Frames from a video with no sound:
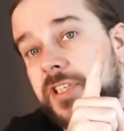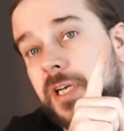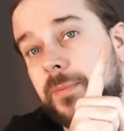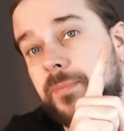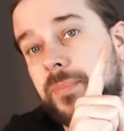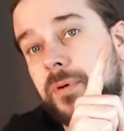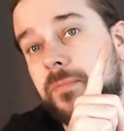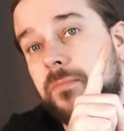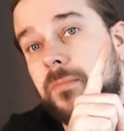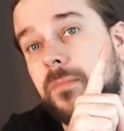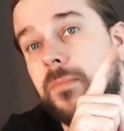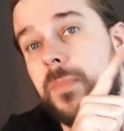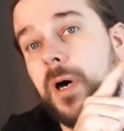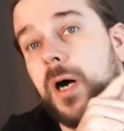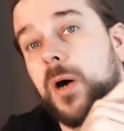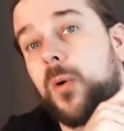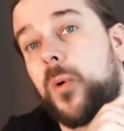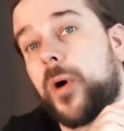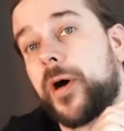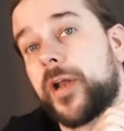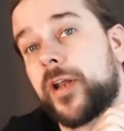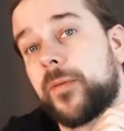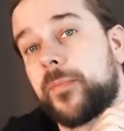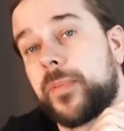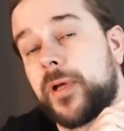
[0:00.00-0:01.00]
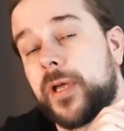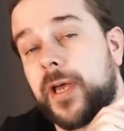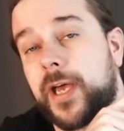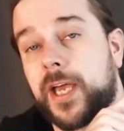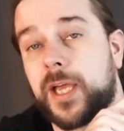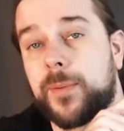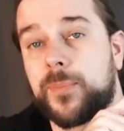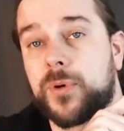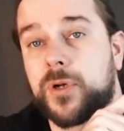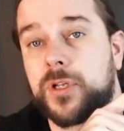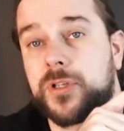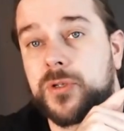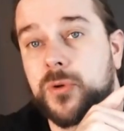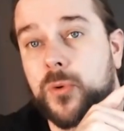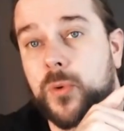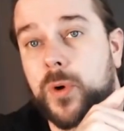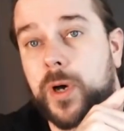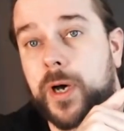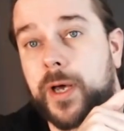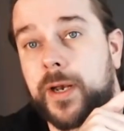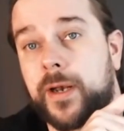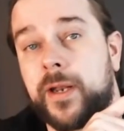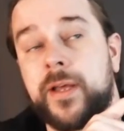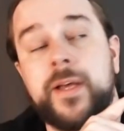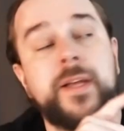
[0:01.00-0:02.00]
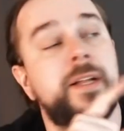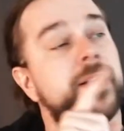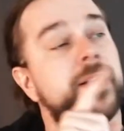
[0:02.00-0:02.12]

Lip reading: up, I want to be able to run